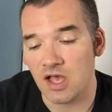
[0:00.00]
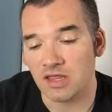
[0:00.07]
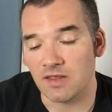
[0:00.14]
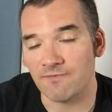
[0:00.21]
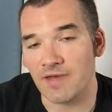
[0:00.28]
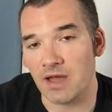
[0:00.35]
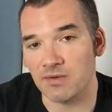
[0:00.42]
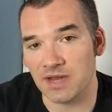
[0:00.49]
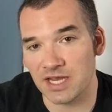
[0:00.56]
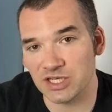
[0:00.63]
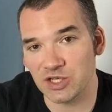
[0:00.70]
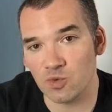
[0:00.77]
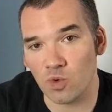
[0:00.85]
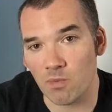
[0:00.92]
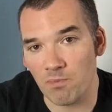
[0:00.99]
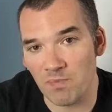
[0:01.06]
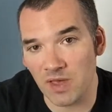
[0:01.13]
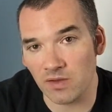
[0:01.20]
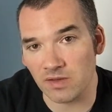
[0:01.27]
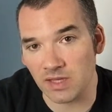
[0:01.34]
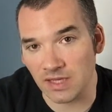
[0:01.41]
the foundation we're
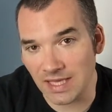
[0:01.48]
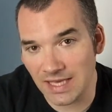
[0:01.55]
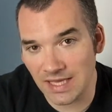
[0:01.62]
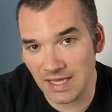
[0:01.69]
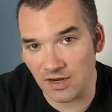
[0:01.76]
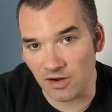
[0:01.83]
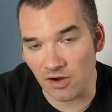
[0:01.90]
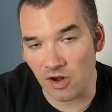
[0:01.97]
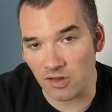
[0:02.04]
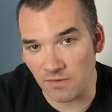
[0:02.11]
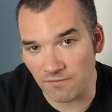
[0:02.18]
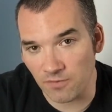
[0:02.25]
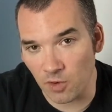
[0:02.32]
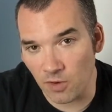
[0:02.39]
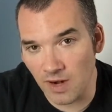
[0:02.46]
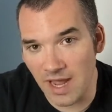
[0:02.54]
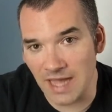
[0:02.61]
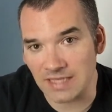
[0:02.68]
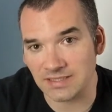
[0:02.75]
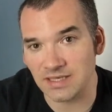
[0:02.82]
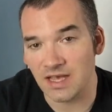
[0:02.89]
building here on the
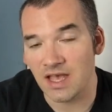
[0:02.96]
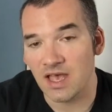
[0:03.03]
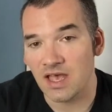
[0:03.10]
4S